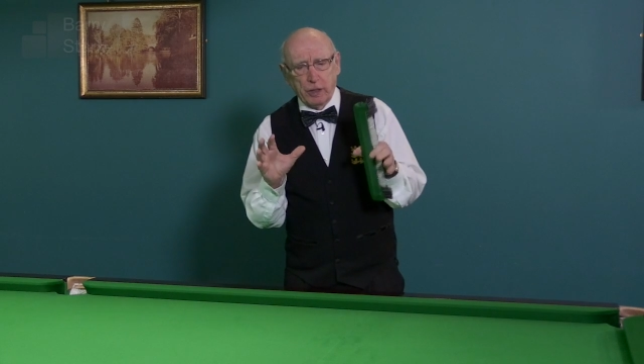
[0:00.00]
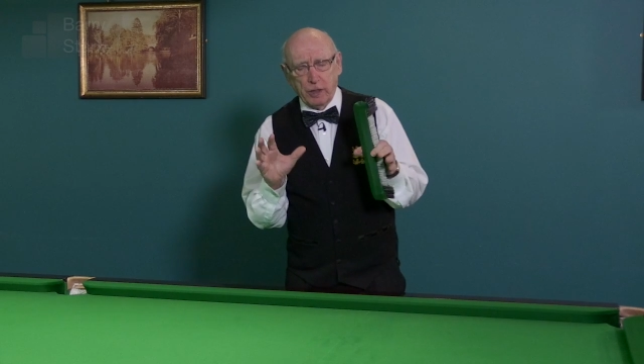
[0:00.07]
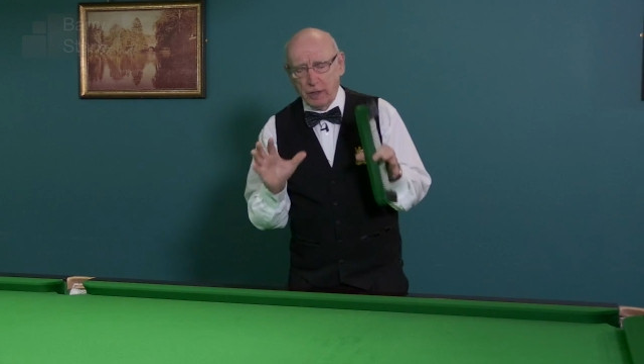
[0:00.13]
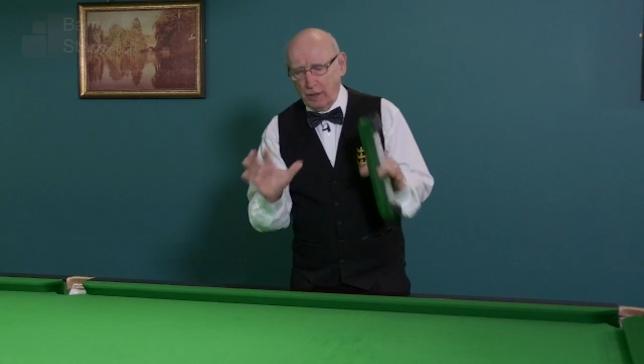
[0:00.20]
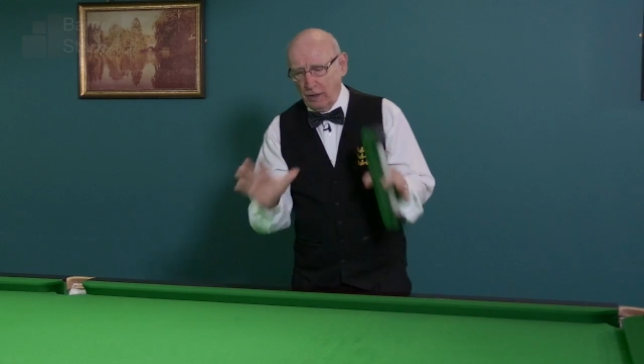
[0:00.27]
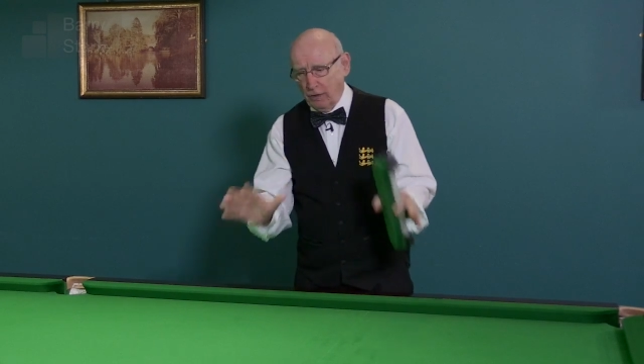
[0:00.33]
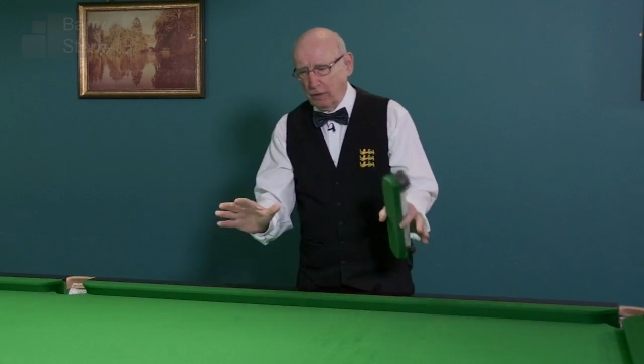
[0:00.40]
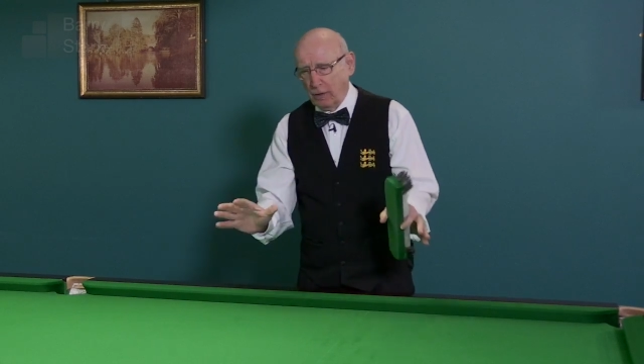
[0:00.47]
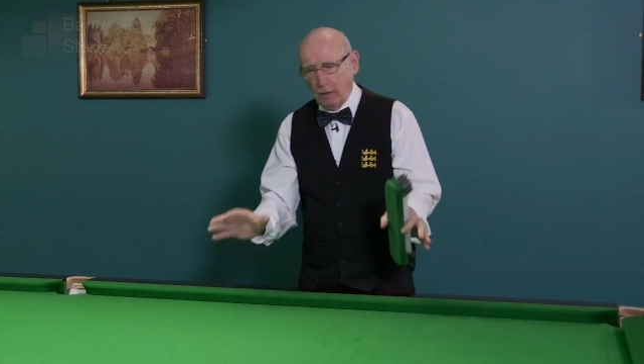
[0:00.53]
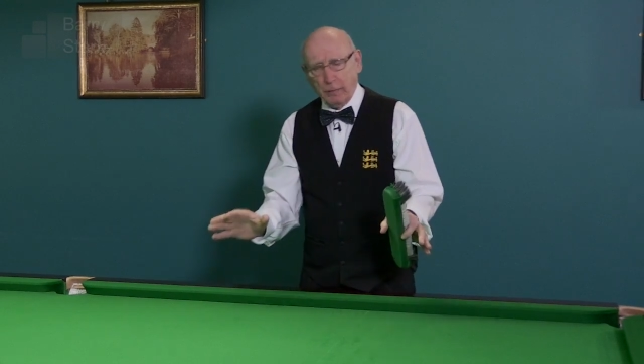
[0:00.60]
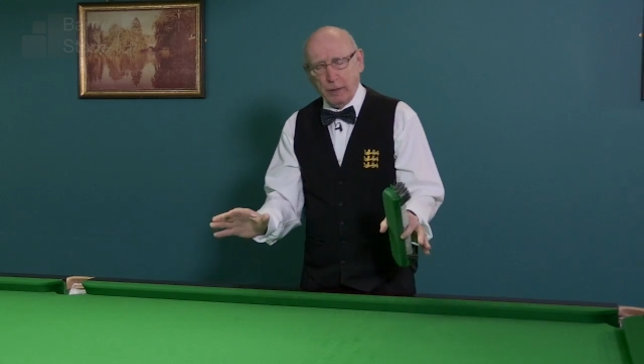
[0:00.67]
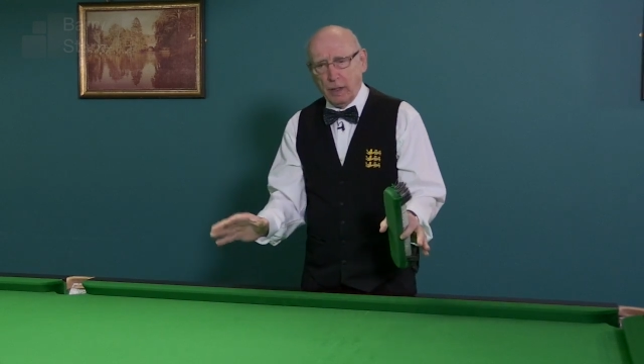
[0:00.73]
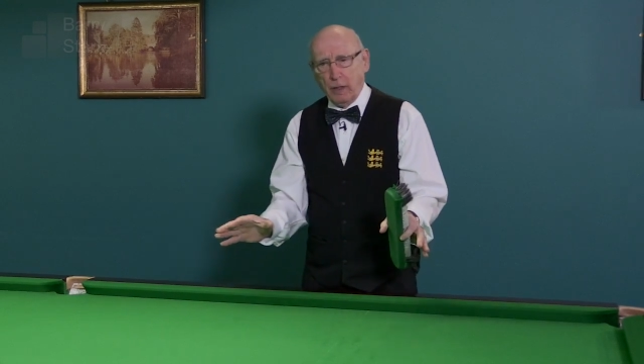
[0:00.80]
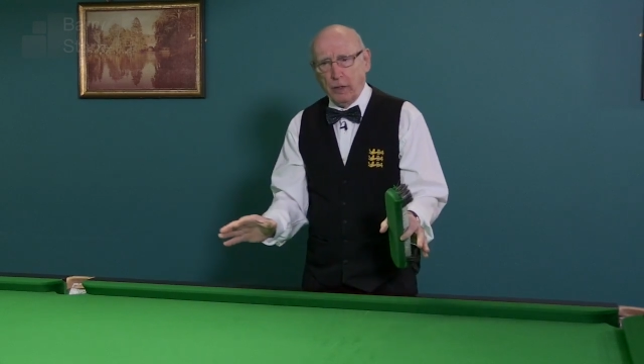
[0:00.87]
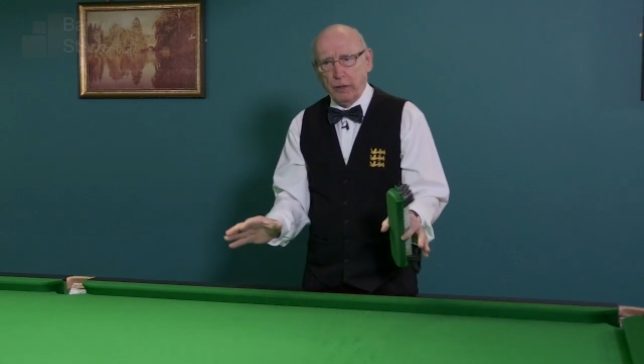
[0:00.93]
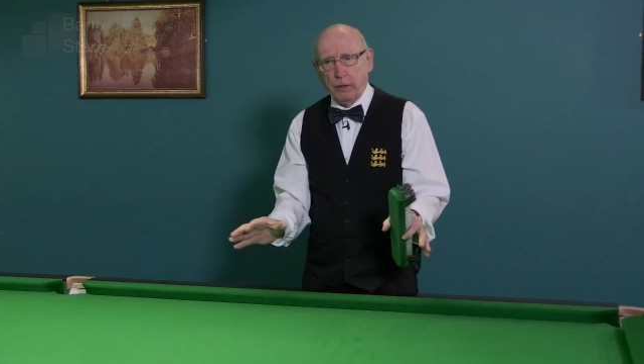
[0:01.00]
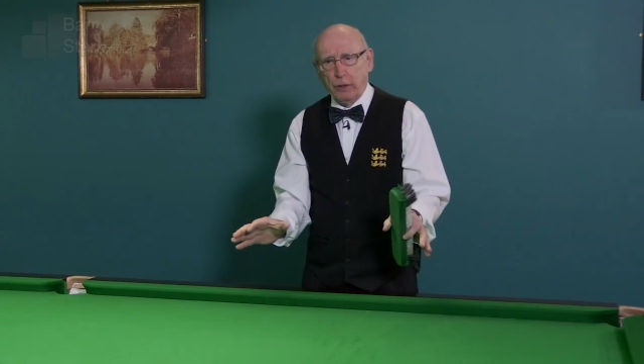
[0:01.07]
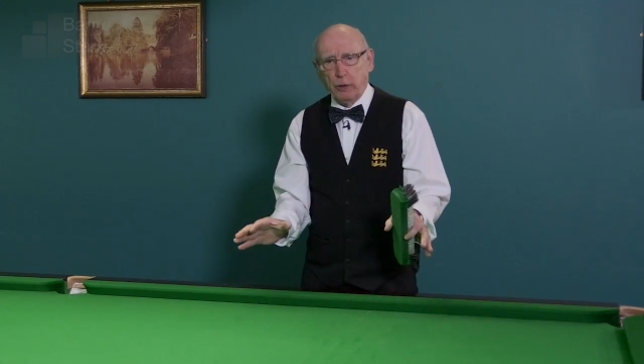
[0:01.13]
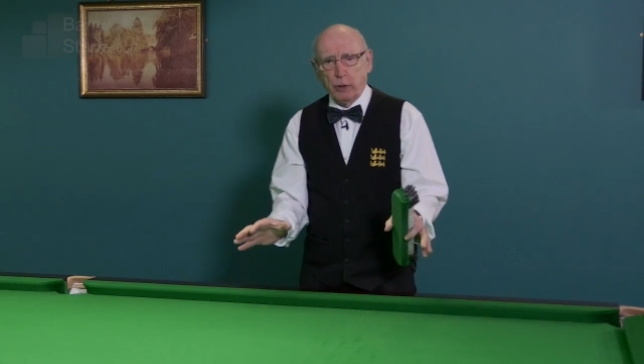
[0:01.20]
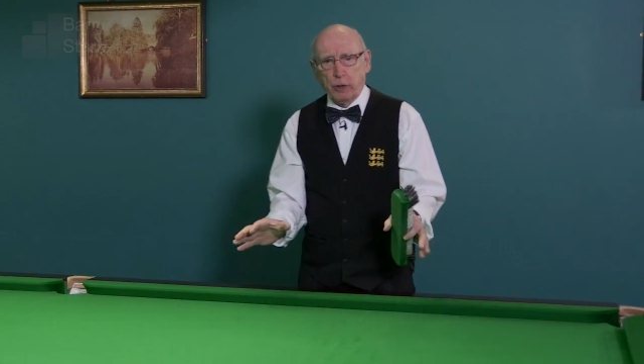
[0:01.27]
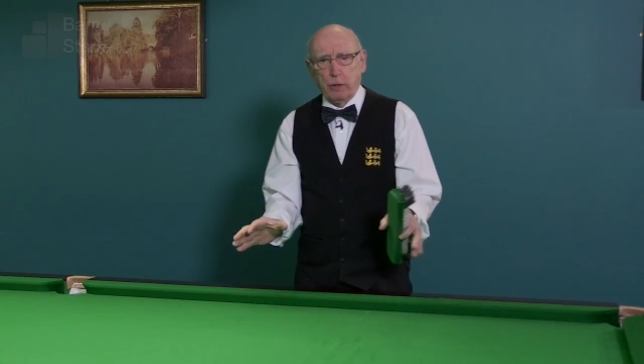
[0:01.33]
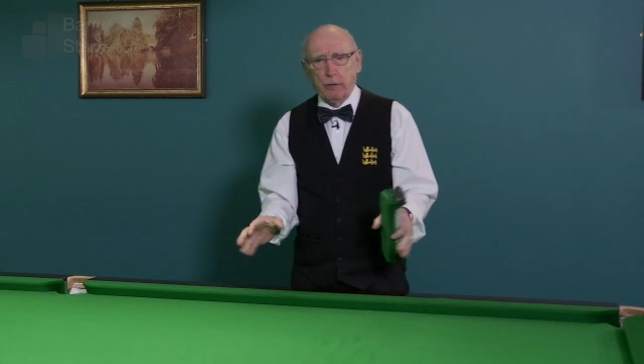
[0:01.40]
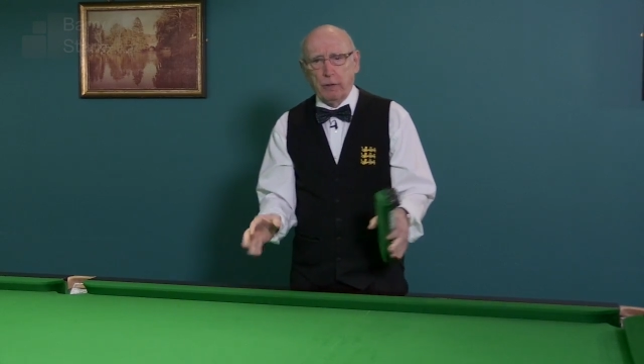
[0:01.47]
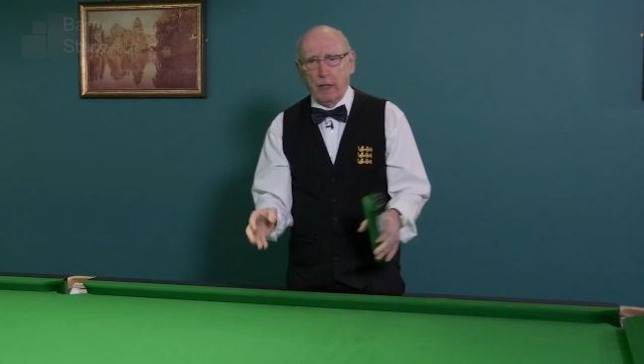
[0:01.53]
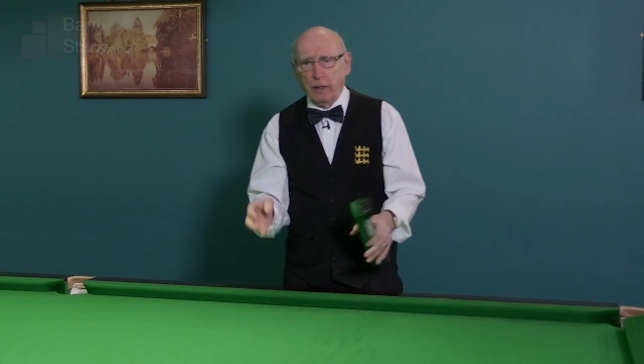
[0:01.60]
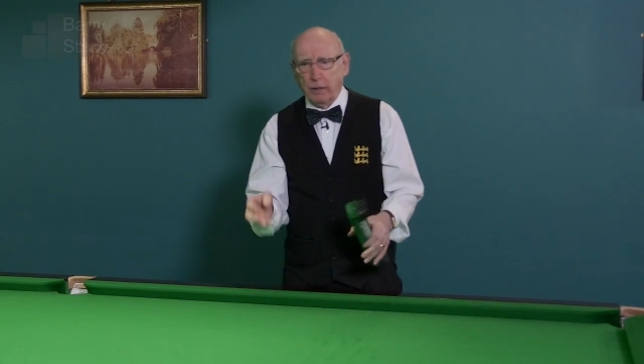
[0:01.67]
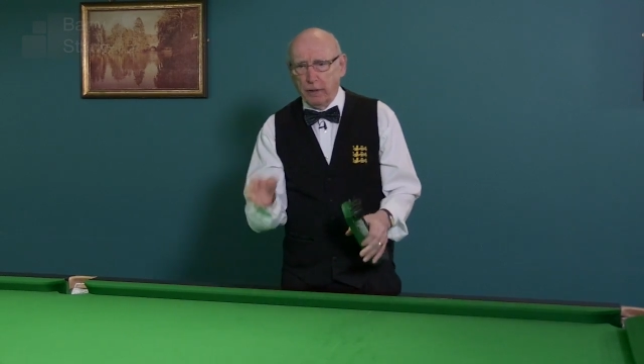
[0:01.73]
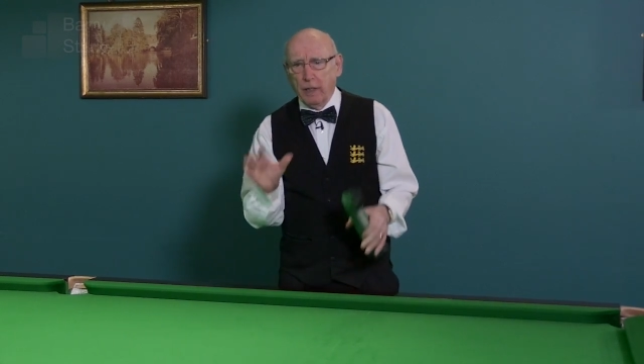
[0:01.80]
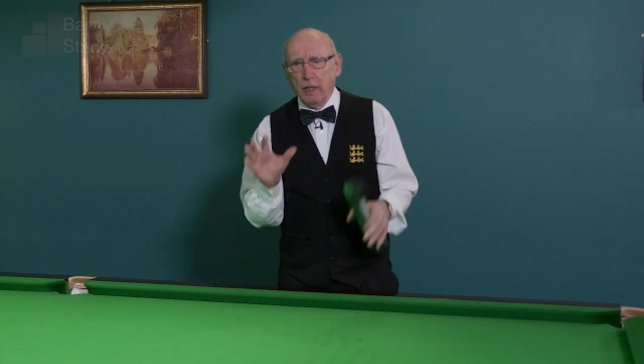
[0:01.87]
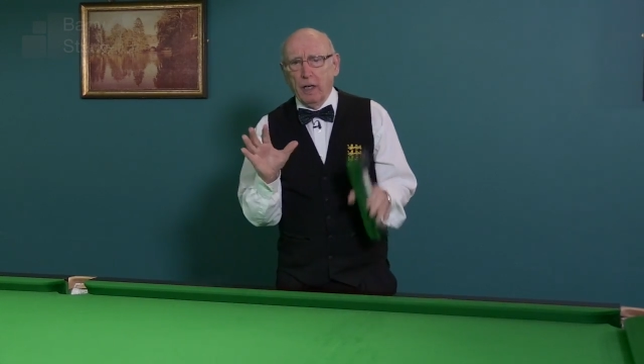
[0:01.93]
there's still going to be a lot of dust
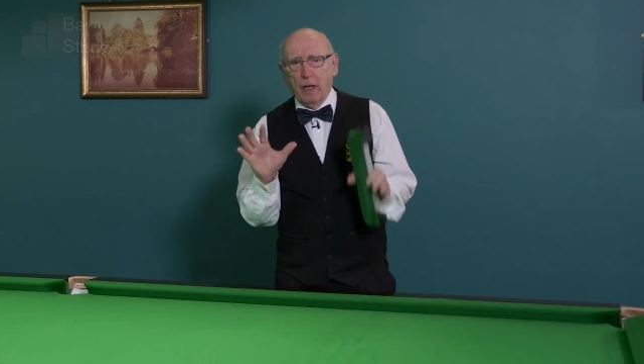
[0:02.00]
around.